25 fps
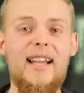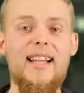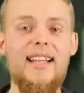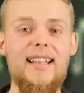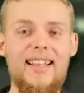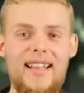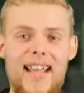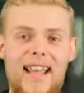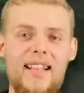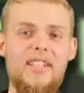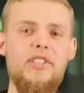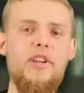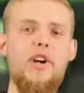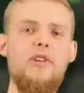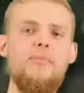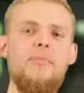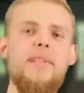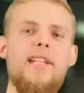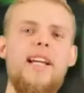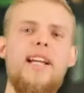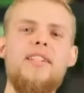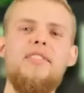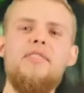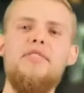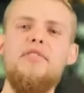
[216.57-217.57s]
Let's hope
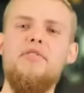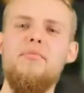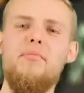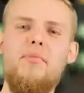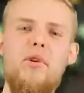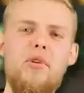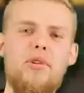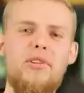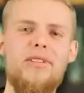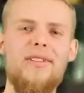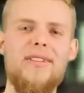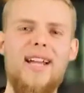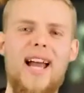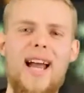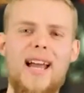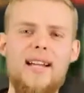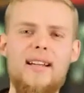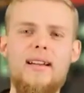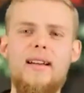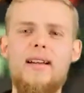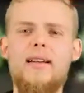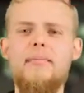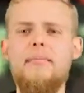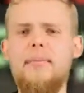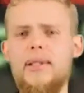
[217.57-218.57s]
he gets to do more of
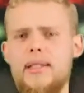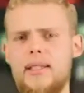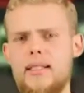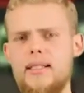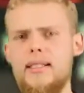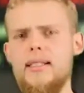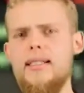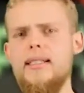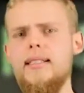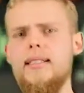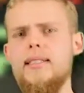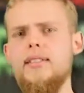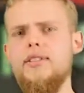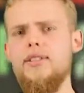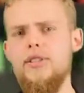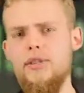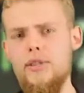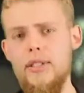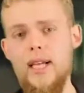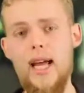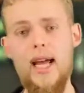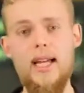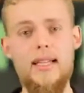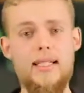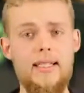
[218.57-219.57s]
that, because he's
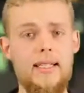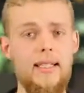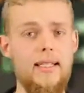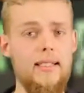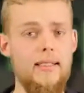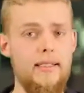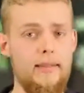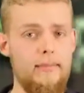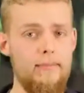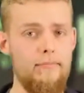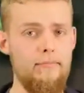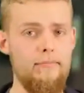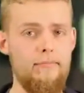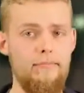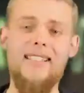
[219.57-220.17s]
good at it.